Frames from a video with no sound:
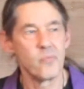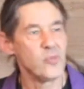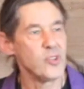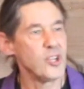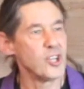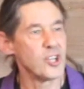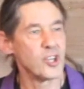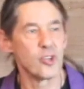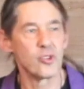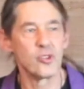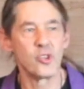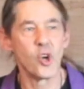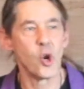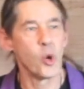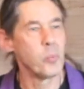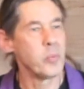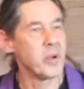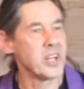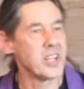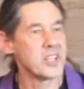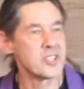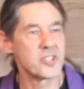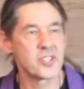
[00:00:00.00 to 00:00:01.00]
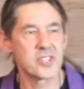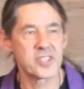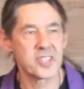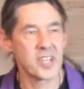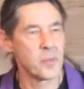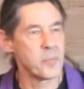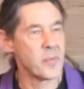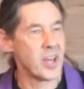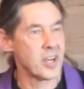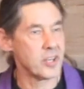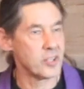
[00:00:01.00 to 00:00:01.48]
You know, nobody has just
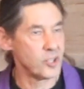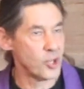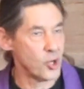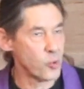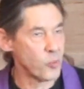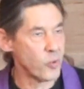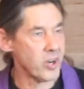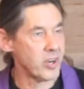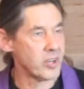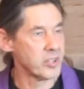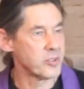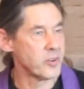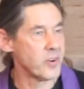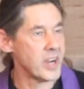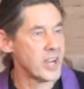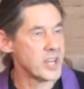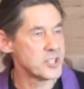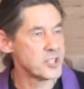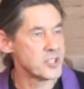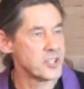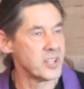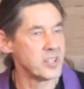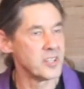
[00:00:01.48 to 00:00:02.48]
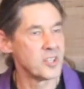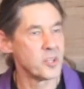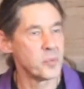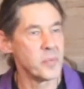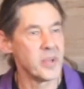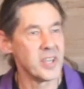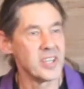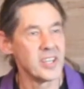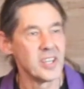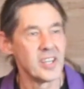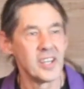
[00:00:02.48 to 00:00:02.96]
come out of nowhere and crashed into
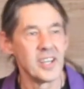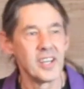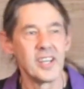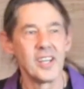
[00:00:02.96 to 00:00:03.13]
me.